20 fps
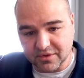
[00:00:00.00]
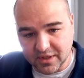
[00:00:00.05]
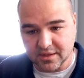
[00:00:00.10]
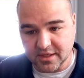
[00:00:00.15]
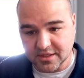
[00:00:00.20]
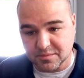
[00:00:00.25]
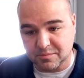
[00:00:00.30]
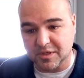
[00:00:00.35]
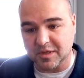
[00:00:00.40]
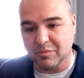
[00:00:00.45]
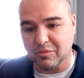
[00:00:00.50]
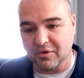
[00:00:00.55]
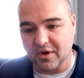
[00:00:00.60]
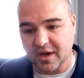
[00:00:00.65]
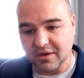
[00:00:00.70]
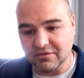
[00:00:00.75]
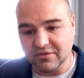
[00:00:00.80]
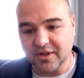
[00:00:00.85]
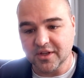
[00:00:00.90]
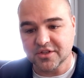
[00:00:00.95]
let's be
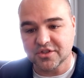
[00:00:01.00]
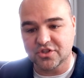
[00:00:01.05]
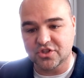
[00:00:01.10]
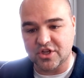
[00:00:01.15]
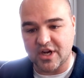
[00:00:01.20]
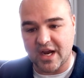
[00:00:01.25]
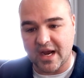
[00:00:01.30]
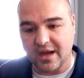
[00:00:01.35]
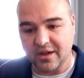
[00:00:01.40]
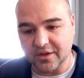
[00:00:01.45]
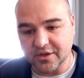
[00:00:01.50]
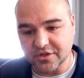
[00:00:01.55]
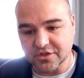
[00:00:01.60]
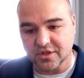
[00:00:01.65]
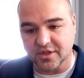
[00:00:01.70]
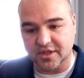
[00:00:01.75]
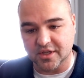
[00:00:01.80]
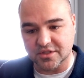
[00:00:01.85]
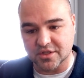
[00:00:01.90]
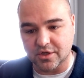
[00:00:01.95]
brave, let's
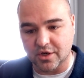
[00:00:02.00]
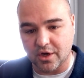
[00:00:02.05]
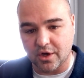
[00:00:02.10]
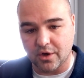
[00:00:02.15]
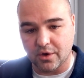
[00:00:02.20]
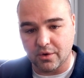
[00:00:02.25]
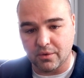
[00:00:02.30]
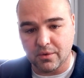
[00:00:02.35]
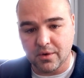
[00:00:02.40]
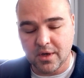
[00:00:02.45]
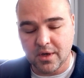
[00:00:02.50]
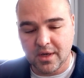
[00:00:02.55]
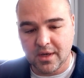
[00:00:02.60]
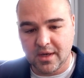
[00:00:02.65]
challenge, let's go.